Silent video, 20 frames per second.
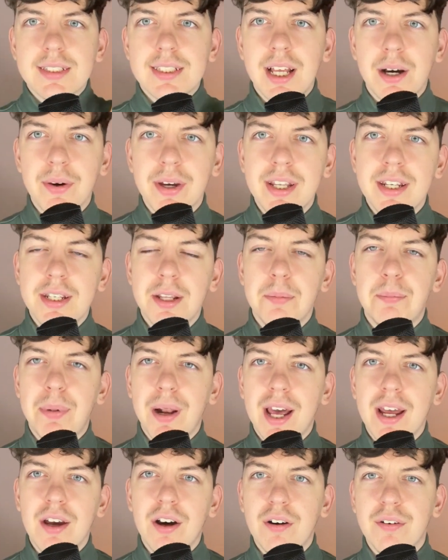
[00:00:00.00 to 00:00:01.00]
Now, in the
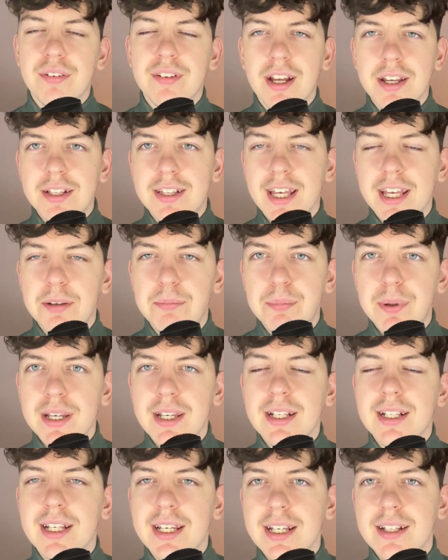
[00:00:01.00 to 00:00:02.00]
playoffs, they did
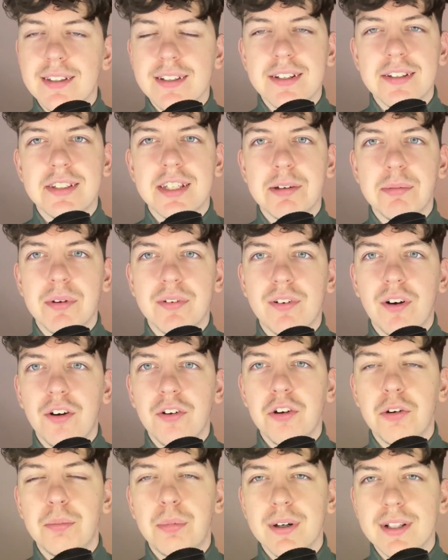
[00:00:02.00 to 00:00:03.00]
beat Leeds in the
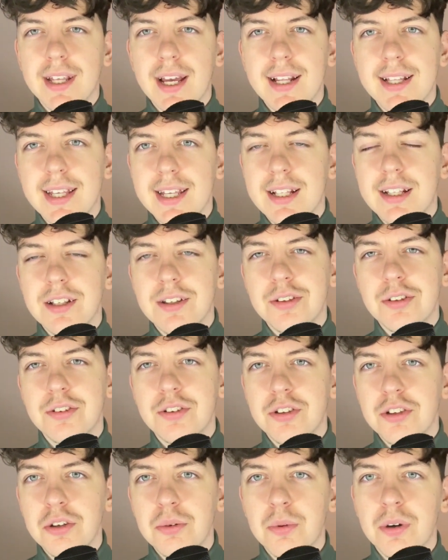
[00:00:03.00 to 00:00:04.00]
semi-final, but they did lose
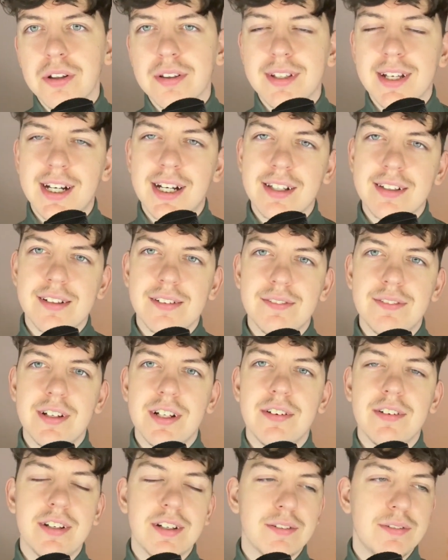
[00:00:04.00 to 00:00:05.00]
2-1 to Aston
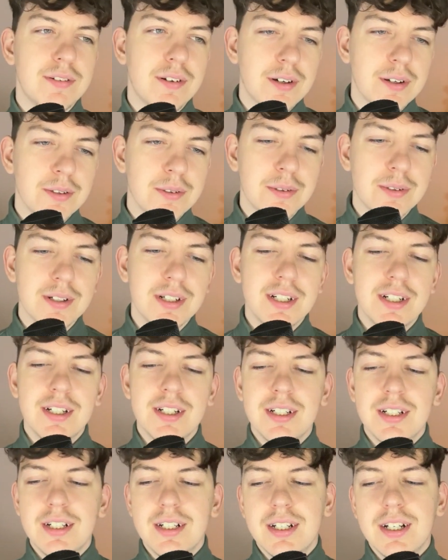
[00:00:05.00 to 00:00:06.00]
Villa in the final.
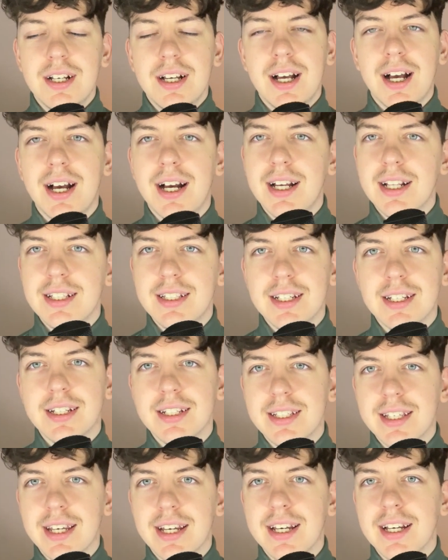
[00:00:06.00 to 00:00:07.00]
And
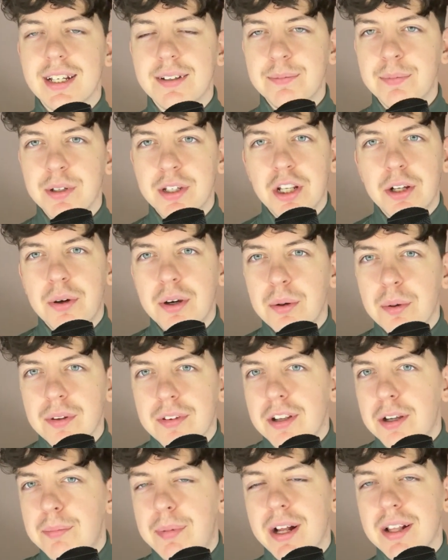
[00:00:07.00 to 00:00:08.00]
yeah, but you know, it
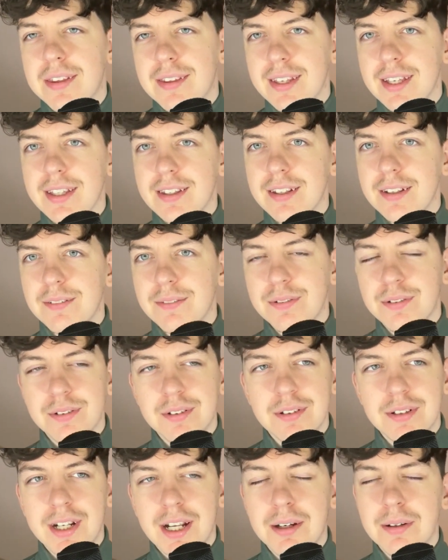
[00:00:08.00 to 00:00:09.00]
wasn't a bad season
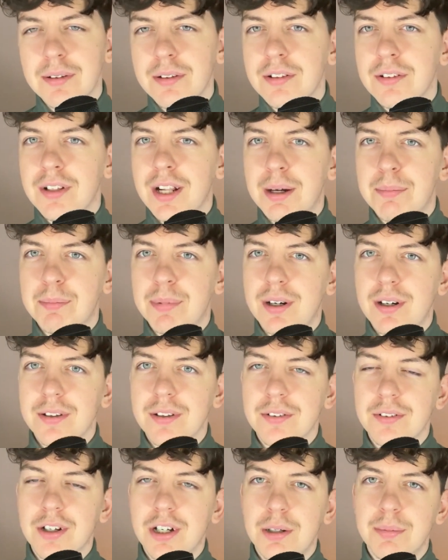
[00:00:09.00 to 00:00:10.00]
for Lampard
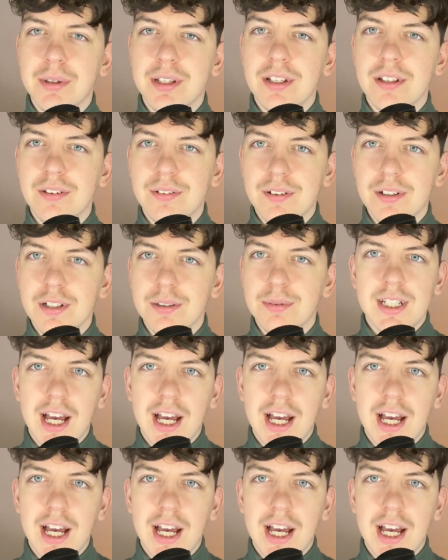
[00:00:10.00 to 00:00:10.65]
and Derby in his first one.